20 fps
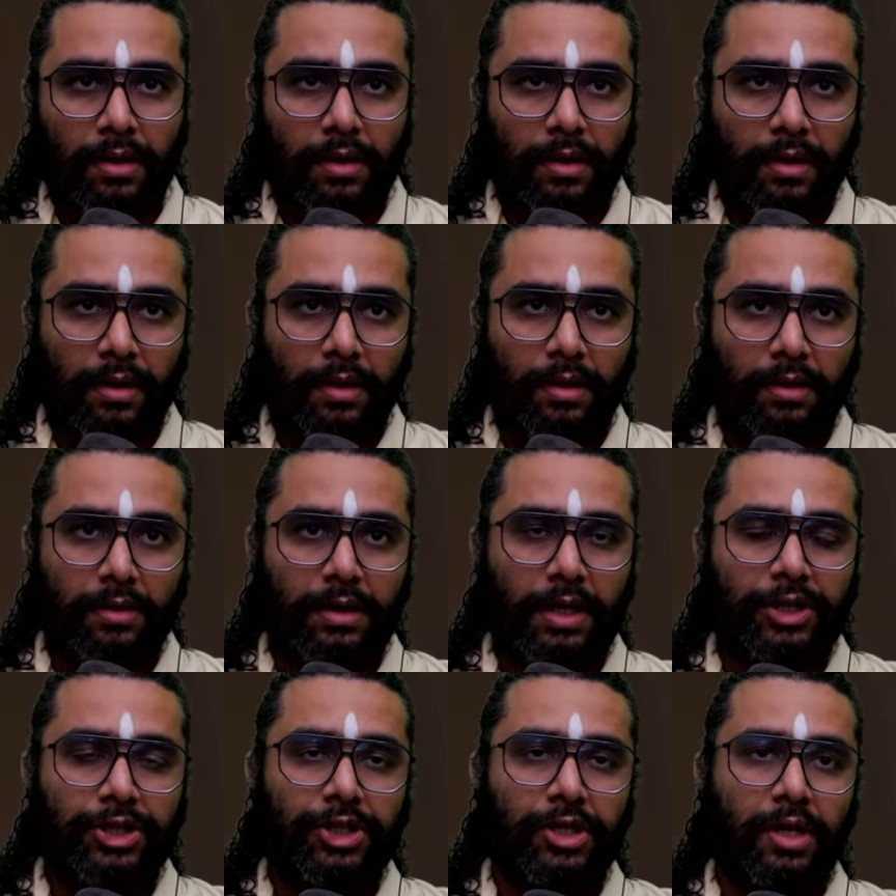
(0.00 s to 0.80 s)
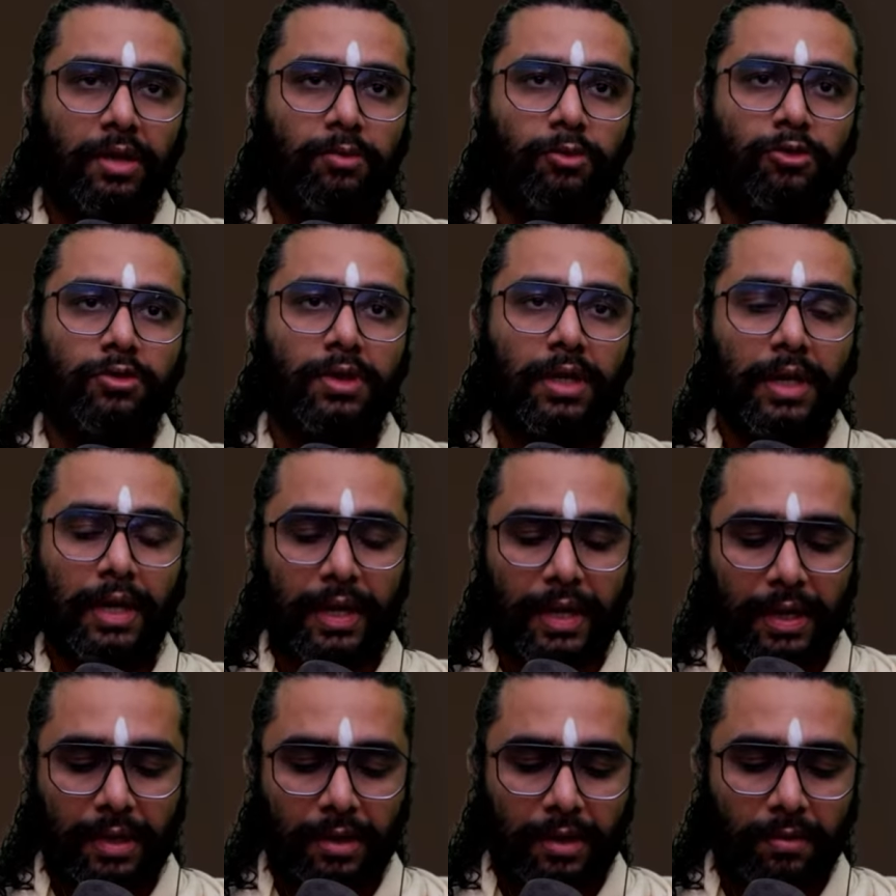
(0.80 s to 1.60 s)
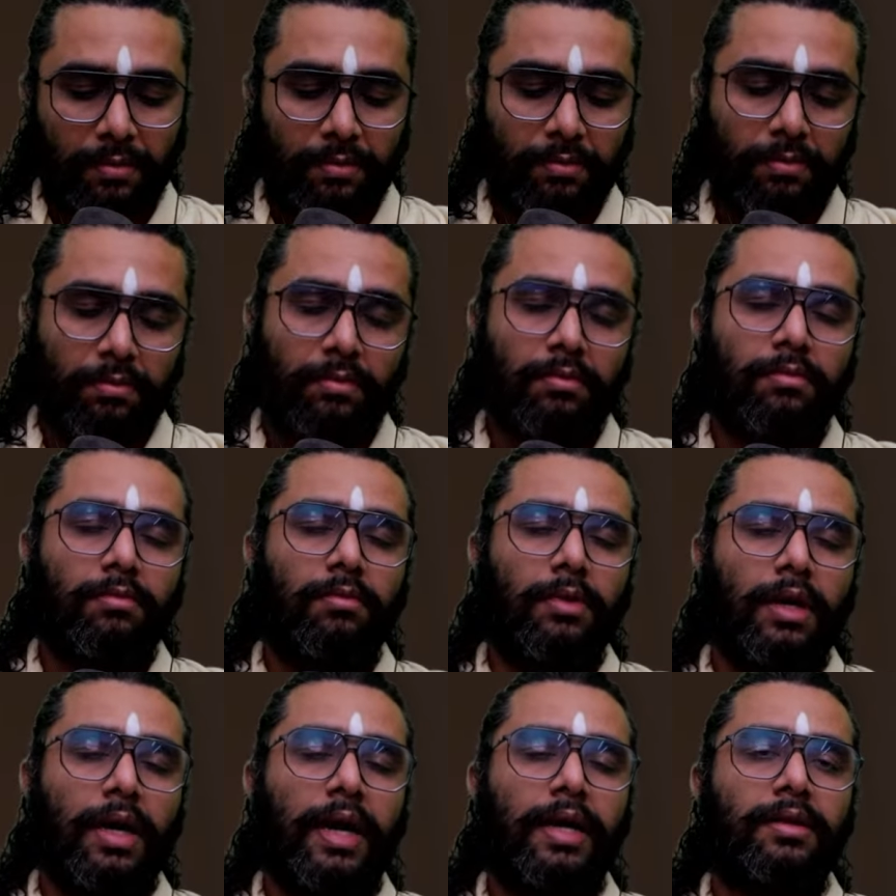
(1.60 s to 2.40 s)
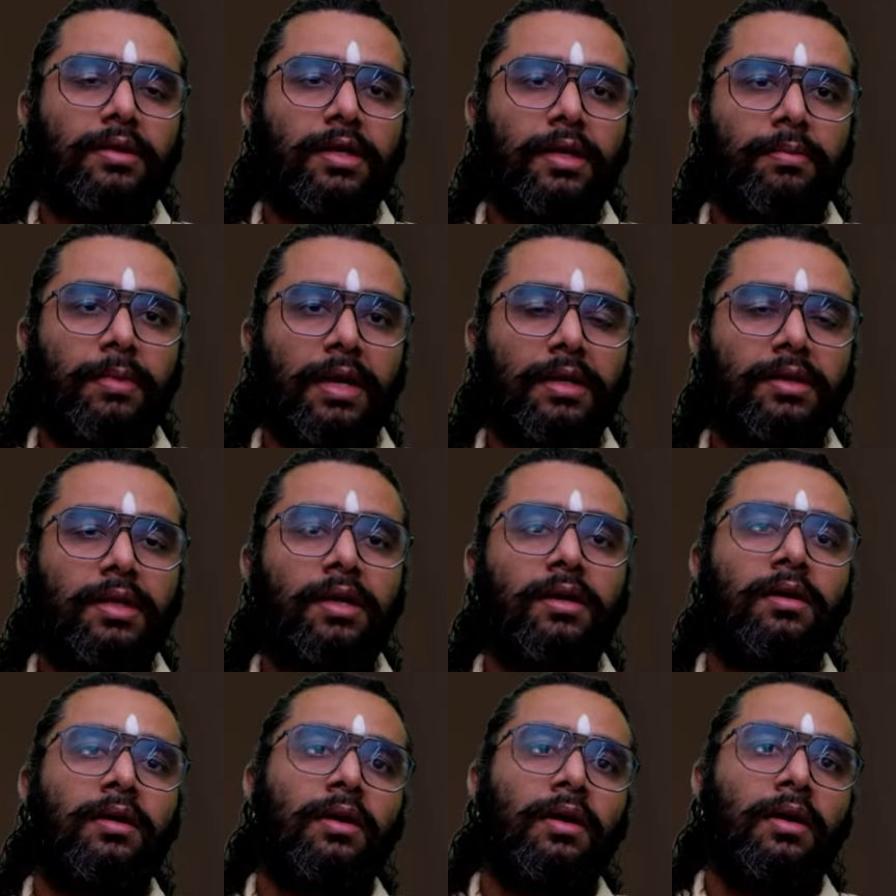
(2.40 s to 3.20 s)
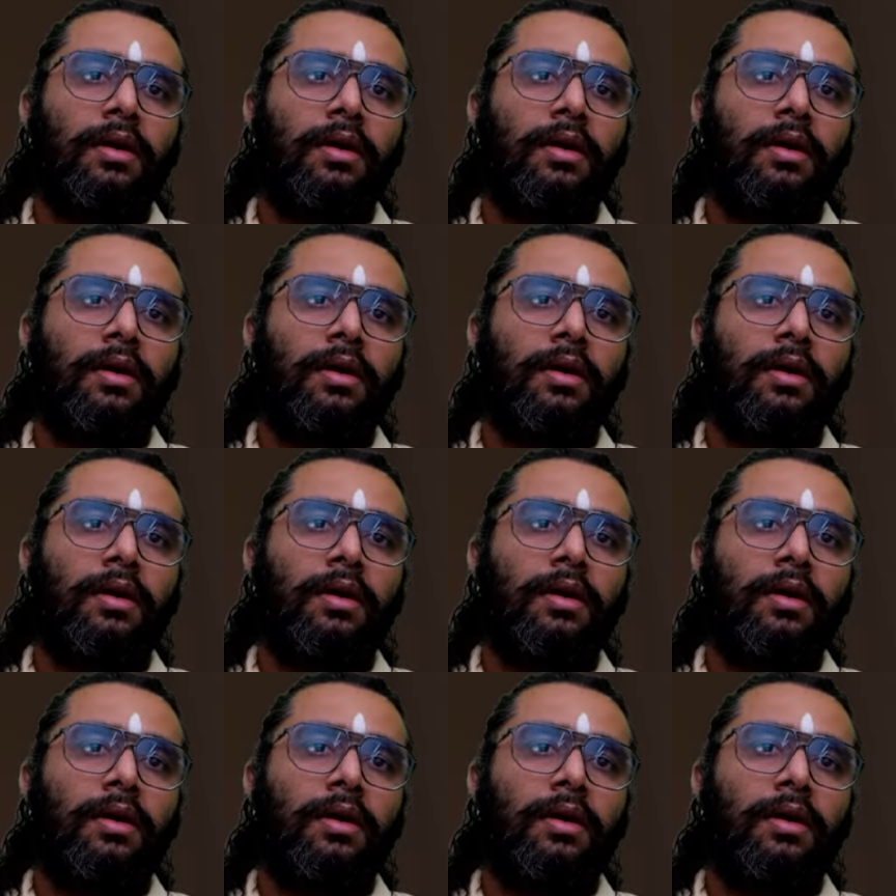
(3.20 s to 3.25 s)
Dakshinamurti, like Gayatri Mata,